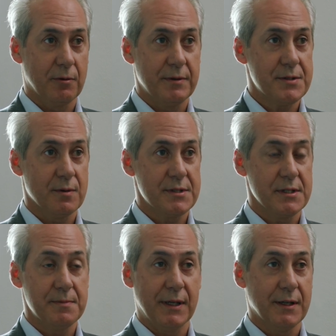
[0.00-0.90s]

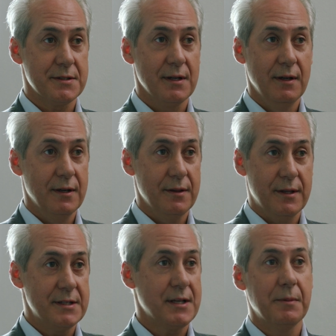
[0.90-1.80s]
resources because
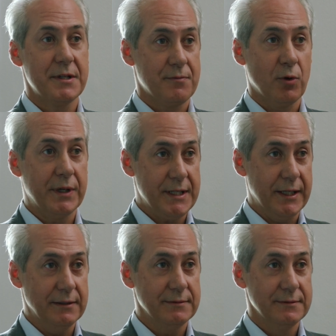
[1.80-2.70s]
these companies have already done it.